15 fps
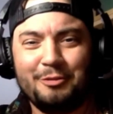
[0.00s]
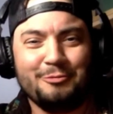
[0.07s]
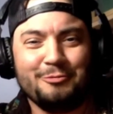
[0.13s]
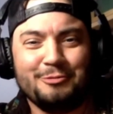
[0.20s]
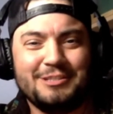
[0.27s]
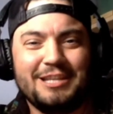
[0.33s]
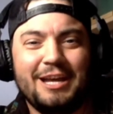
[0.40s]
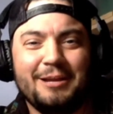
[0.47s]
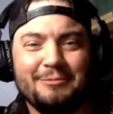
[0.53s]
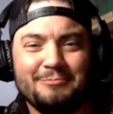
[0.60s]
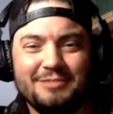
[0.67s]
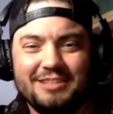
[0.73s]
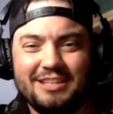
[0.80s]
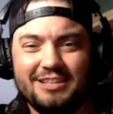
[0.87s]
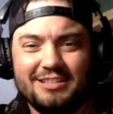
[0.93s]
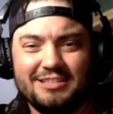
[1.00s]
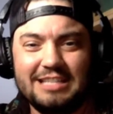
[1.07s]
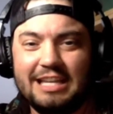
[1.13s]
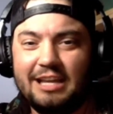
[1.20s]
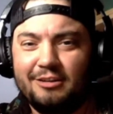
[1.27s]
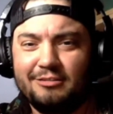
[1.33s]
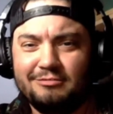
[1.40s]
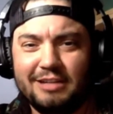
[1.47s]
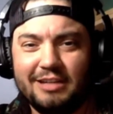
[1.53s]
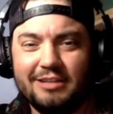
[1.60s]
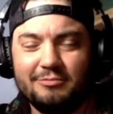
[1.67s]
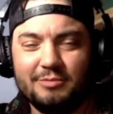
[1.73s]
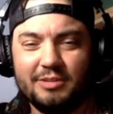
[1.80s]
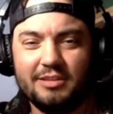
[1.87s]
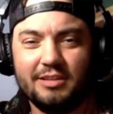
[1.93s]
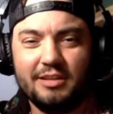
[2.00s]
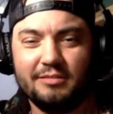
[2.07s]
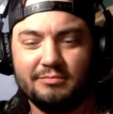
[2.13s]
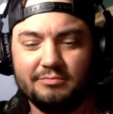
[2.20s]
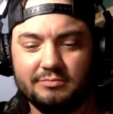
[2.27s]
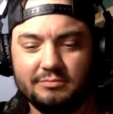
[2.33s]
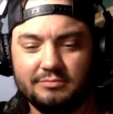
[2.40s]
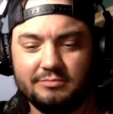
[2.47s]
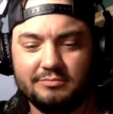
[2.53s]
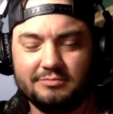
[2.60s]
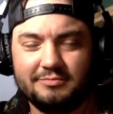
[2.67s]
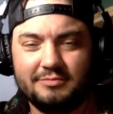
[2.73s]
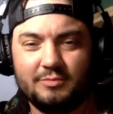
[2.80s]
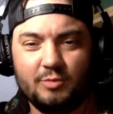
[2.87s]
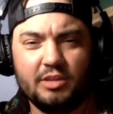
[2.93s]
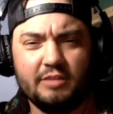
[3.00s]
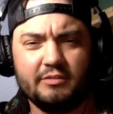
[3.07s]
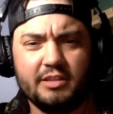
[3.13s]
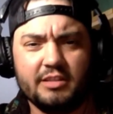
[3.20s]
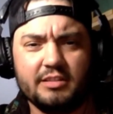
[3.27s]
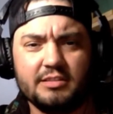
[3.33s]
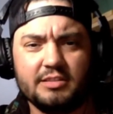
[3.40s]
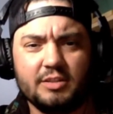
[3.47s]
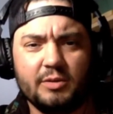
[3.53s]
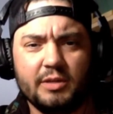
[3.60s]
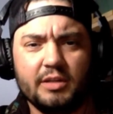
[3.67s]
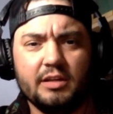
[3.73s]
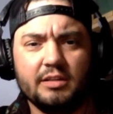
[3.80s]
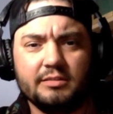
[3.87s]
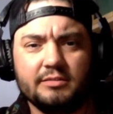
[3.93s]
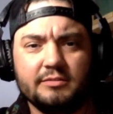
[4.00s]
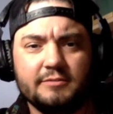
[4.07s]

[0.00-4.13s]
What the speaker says: the time that is now, right? With everything that's going on.